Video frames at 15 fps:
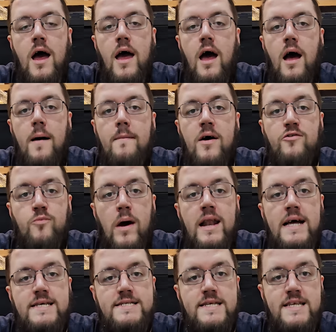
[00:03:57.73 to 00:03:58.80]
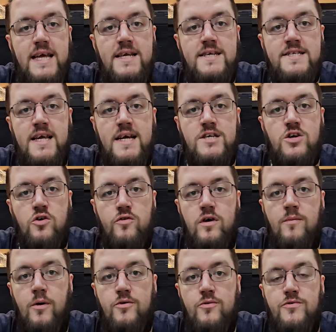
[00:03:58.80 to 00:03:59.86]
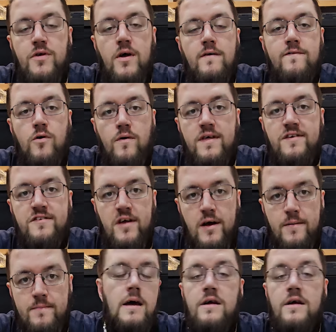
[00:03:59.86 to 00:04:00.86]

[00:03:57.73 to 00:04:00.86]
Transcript: as well as the D6 Uruk models for this turn.